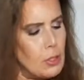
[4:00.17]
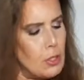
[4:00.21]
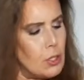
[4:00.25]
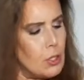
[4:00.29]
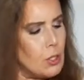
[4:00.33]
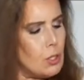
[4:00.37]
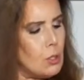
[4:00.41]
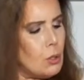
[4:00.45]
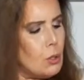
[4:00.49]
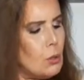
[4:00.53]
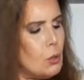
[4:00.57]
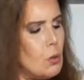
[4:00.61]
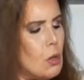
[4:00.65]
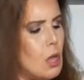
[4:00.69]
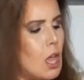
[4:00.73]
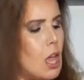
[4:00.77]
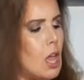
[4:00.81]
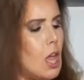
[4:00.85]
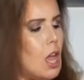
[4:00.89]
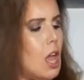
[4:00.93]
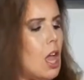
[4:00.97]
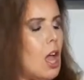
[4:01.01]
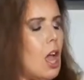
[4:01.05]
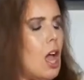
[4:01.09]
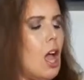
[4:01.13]
do,
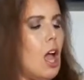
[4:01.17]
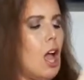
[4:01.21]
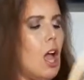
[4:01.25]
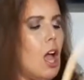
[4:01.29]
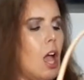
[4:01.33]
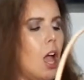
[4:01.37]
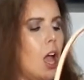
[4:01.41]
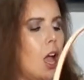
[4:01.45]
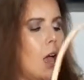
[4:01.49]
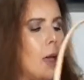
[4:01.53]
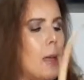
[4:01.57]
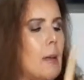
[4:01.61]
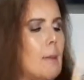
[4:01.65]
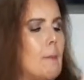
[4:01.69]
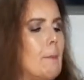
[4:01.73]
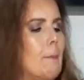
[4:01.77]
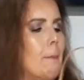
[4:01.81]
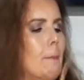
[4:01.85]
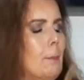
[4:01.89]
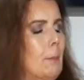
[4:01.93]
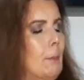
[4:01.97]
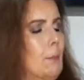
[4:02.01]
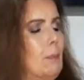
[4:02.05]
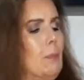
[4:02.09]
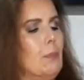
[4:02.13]

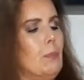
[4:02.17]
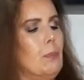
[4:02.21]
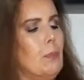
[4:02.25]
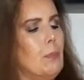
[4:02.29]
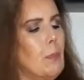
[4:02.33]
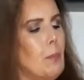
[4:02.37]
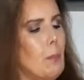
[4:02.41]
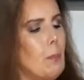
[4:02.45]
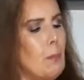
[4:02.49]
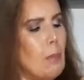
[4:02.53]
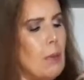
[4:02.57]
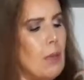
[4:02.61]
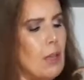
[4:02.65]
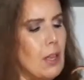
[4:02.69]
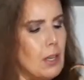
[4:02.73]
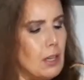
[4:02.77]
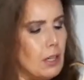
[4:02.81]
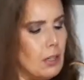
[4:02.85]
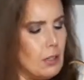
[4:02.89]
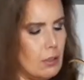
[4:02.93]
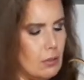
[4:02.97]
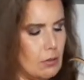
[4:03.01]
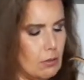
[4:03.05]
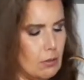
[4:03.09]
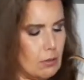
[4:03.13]

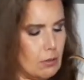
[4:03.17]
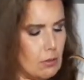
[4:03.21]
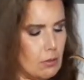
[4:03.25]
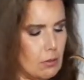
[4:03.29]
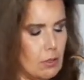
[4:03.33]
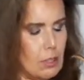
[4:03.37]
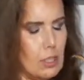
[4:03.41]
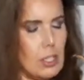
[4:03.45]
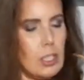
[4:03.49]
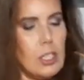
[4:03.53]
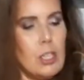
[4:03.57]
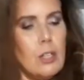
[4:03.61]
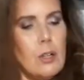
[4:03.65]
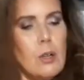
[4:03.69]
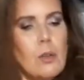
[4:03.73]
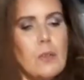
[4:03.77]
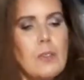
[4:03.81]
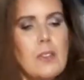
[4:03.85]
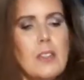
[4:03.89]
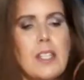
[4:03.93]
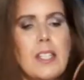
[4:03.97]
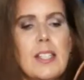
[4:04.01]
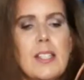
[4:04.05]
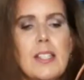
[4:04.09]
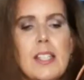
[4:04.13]
but you know,
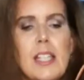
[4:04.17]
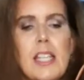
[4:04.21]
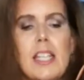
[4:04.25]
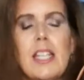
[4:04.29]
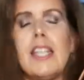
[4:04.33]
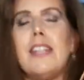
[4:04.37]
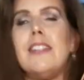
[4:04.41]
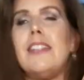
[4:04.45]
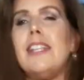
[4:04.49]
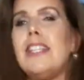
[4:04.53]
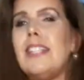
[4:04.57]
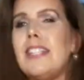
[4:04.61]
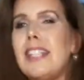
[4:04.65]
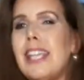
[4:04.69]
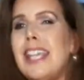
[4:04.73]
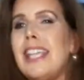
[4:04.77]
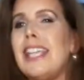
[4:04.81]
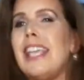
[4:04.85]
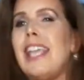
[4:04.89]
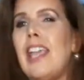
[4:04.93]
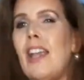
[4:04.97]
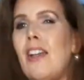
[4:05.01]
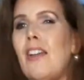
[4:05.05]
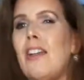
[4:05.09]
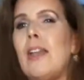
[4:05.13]
this can
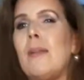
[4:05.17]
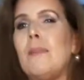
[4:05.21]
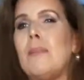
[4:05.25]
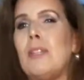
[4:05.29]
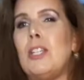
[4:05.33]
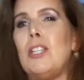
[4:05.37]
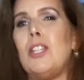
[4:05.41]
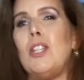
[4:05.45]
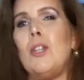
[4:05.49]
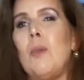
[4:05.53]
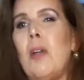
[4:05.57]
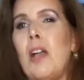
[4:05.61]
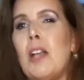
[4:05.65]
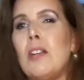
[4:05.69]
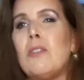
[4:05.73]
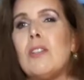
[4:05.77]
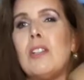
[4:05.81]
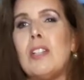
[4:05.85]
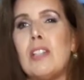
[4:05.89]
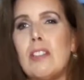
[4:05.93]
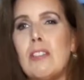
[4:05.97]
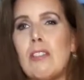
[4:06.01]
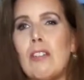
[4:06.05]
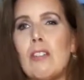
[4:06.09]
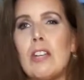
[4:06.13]
carry up to
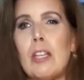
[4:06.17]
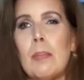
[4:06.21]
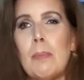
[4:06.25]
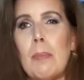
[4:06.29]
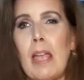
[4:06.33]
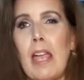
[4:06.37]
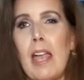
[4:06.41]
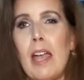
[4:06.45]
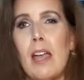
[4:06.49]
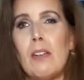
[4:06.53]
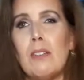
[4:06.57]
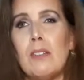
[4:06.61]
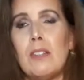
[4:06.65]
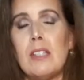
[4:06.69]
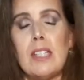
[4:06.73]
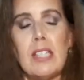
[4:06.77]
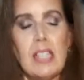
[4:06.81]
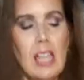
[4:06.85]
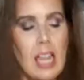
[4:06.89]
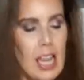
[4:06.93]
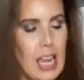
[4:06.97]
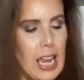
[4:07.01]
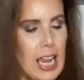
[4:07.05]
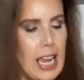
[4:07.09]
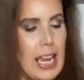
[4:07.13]
230 pounds.
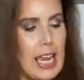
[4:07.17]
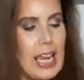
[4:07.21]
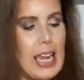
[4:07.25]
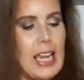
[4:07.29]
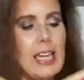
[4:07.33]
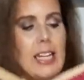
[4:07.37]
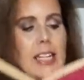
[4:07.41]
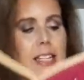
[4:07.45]
It